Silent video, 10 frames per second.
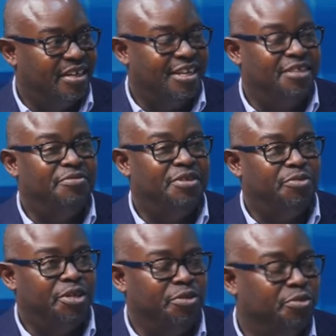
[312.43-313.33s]
And even
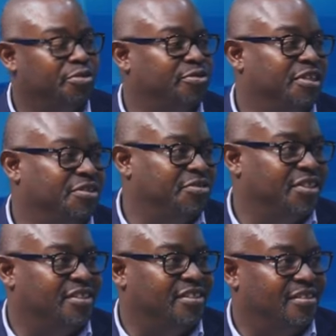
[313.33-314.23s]
when you go to the
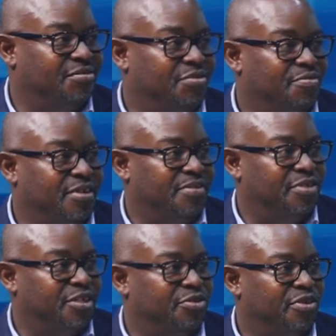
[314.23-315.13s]
trees, we've
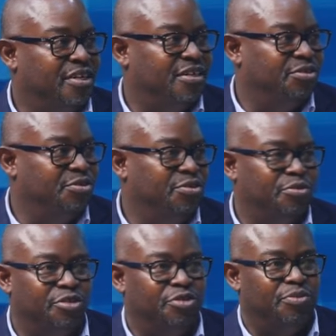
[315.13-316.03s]
made sure that you don't
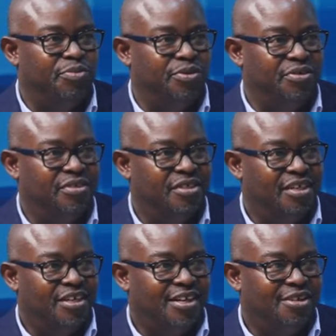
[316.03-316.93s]
lose your ball
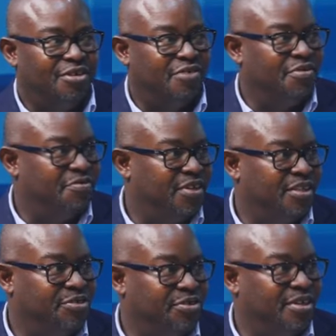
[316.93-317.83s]
and you have a fair
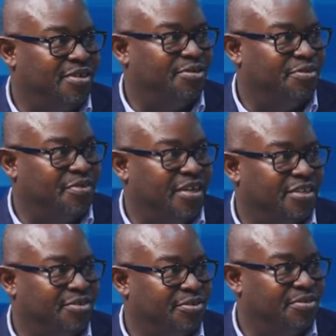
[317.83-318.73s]
shot out of there.
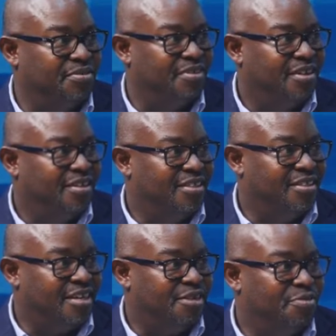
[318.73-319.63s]
So it's
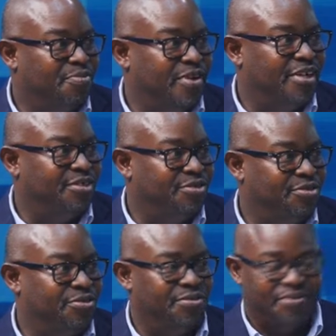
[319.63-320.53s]
kind of pine
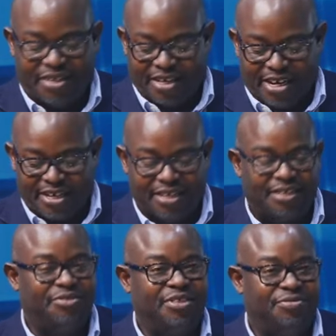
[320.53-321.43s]
straw under the
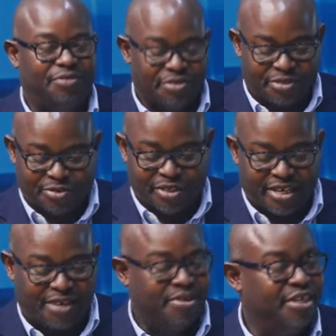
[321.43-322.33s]
trees for those who will
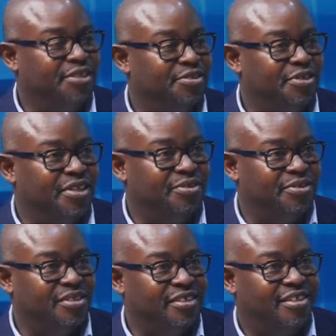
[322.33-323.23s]
come and enjoy the
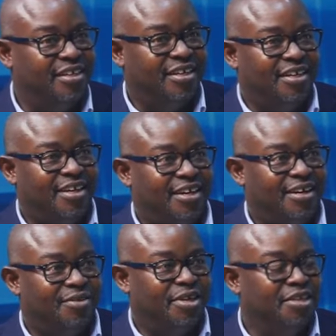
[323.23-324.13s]
course.
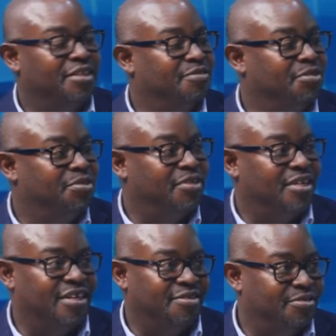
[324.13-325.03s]
One thing which we
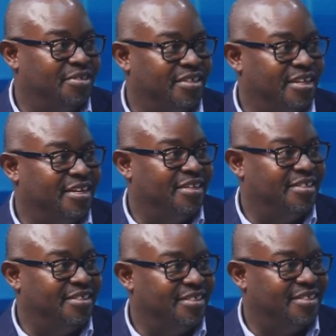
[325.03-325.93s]
cannot
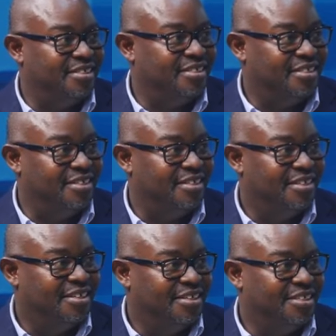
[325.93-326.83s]
guarantee
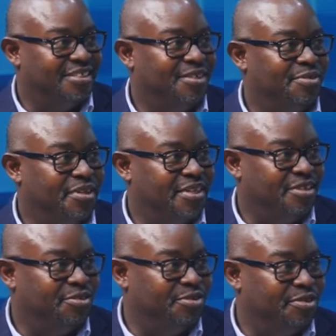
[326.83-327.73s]
is the weather.
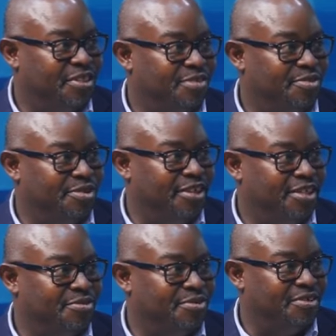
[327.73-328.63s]
You saw this morning
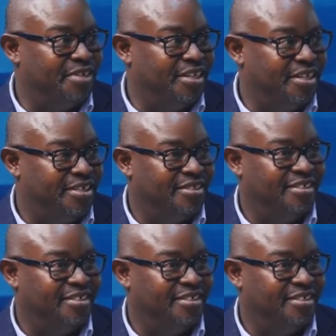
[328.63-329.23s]
it was raining.